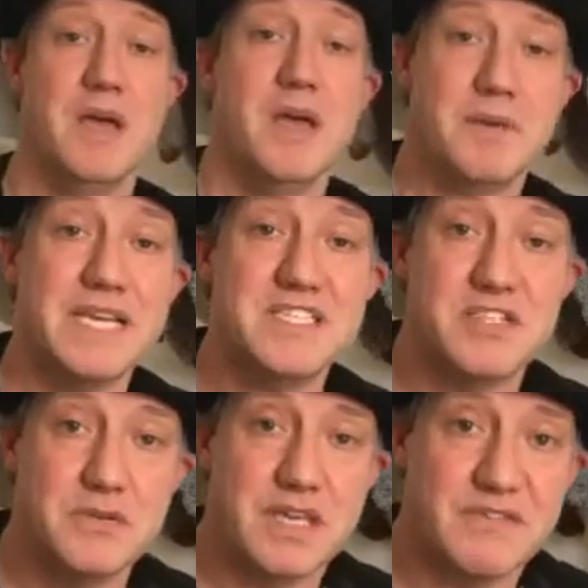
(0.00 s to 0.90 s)
please do
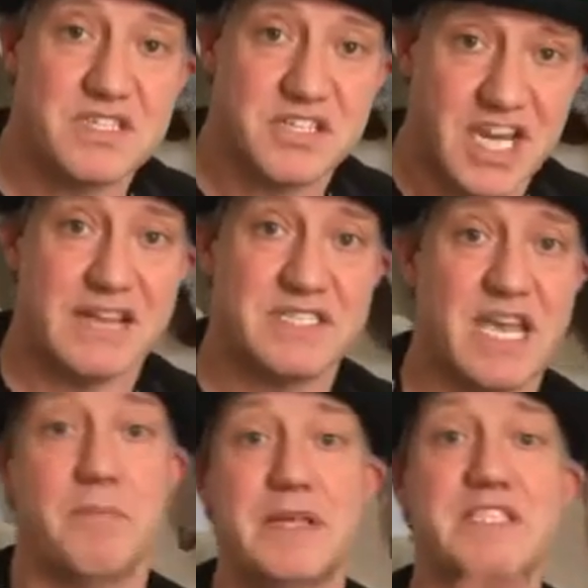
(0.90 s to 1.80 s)
give us a shout out.
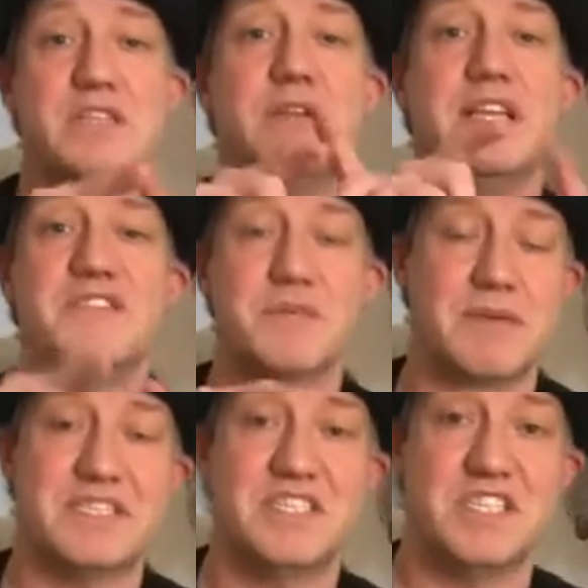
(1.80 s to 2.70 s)
Please do leave some
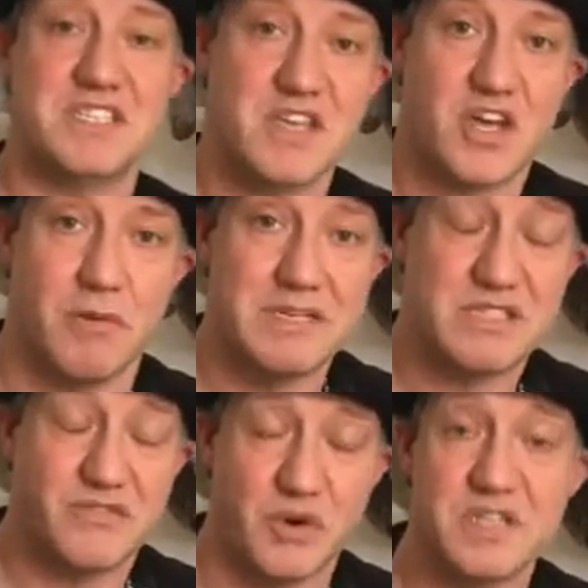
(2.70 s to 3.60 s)
messages in the comments
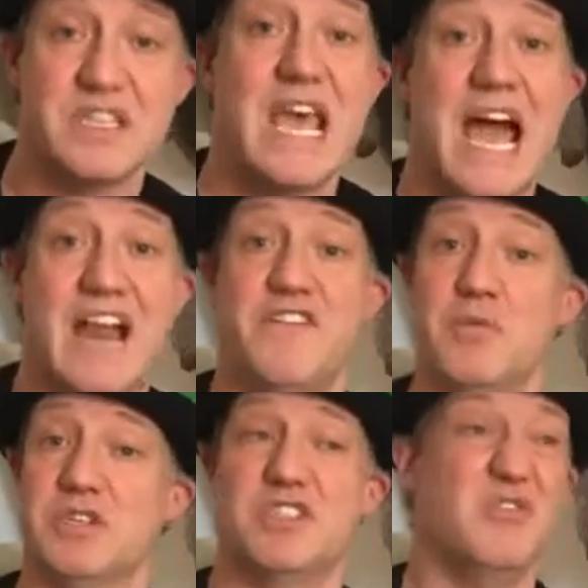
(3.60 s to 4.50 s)
for us. And if you
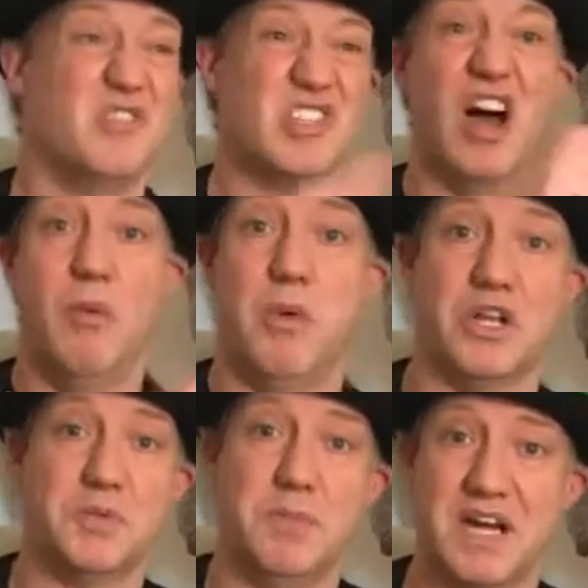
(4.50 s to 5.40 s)
want to, start a watch
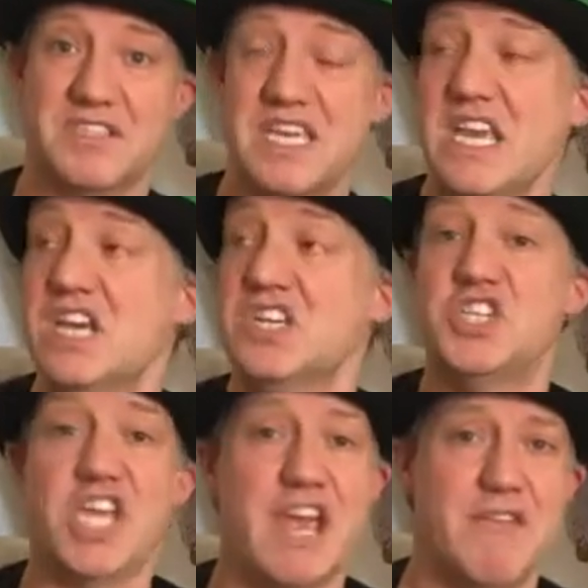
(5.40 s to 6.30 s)
party,
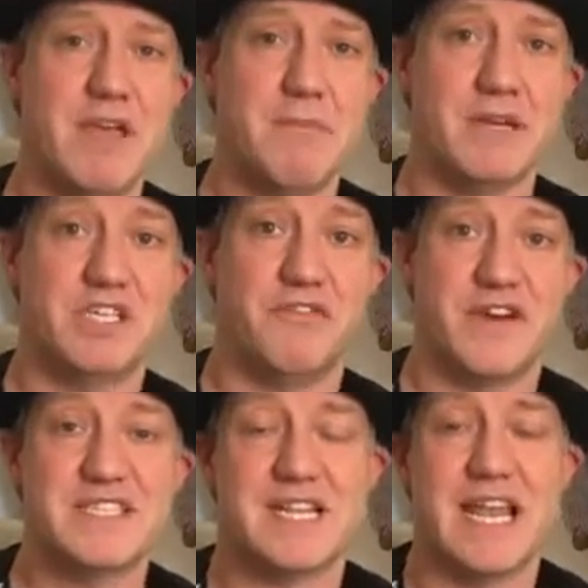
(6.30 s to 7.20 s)
share it amongst your
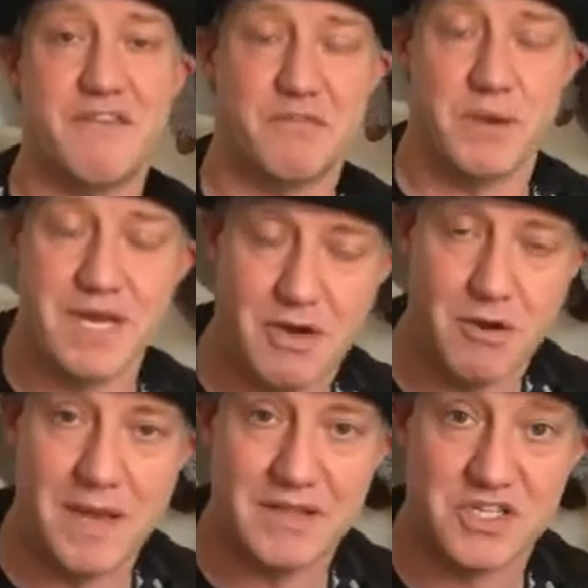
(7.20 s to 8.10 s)
friends, let everyone know
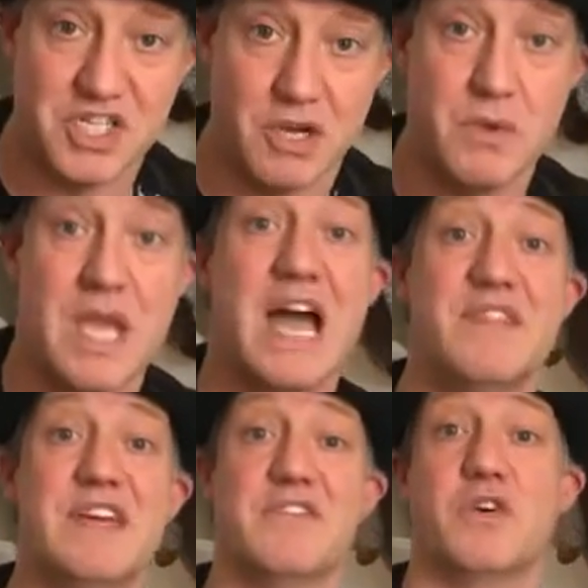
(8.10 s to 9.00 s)
about the show. And then,
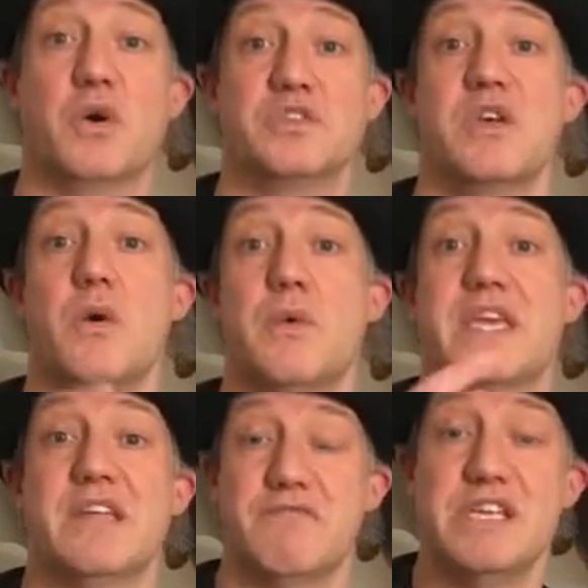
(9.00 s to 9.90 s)
of course, we
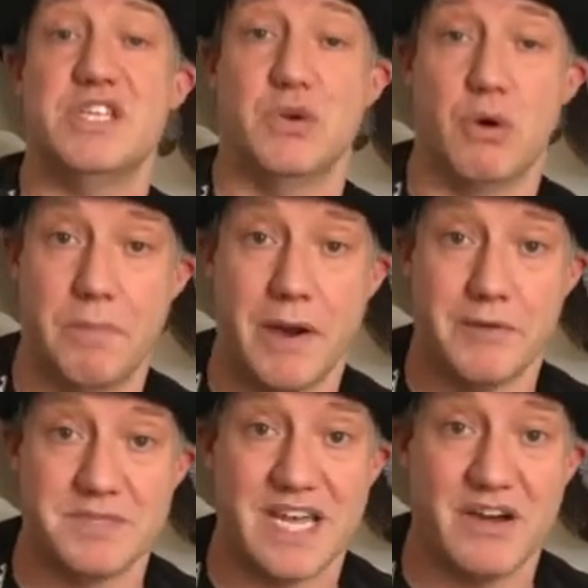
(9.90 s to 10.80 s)
can read your poems
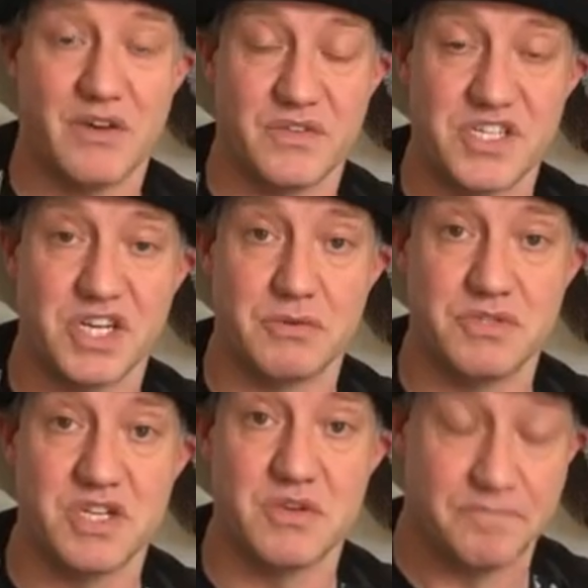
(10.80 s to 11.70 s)
out on the show
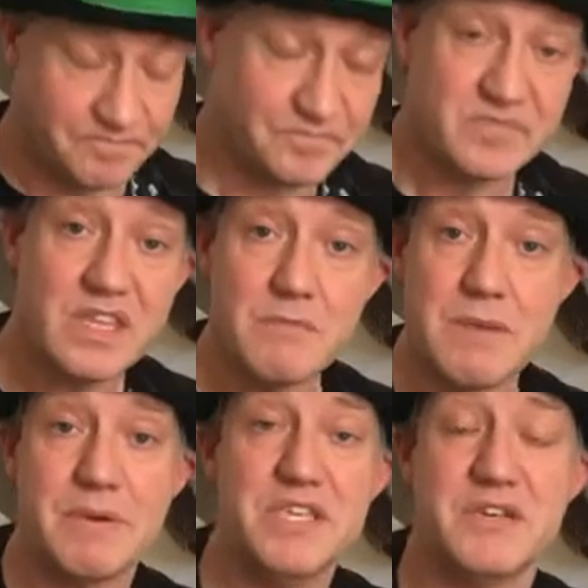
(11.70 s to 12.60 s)
too. Remember,
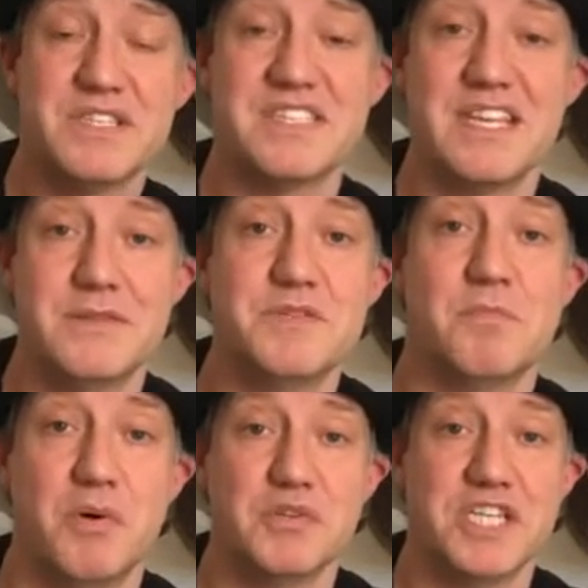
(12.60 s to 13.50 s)
you can send them to
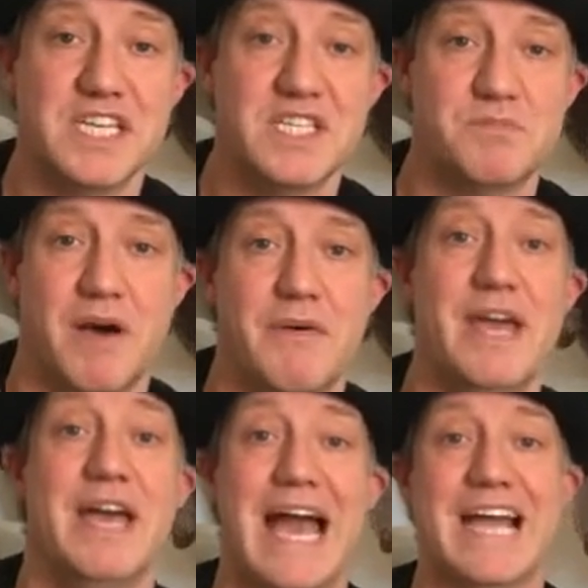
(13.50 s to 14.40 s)

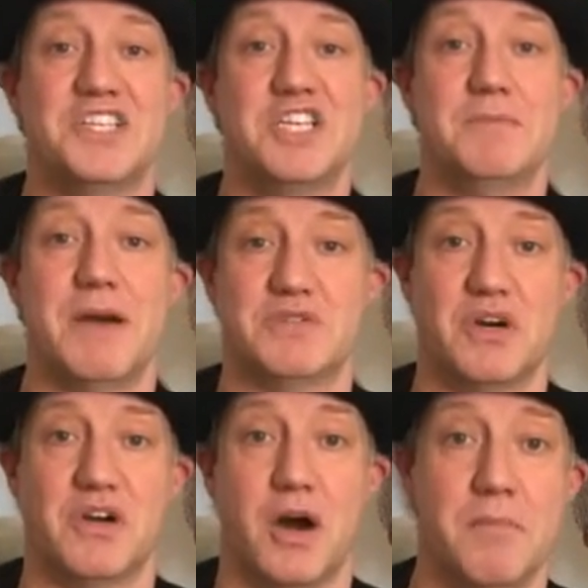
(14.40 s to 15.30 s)

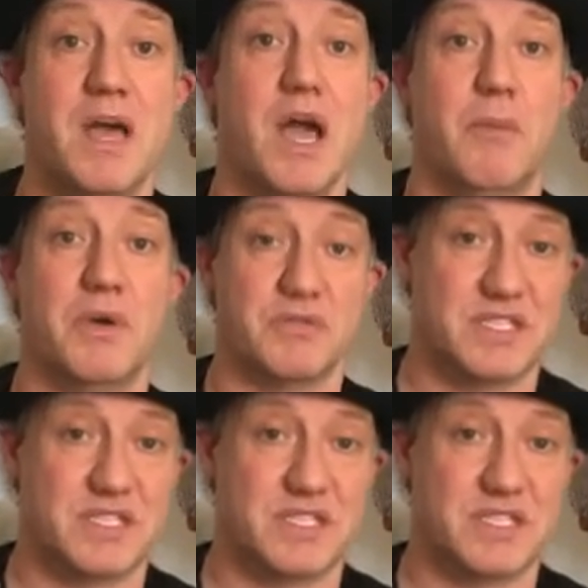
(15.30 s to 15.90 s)
pauljenkinspoet@gmail.com and we'll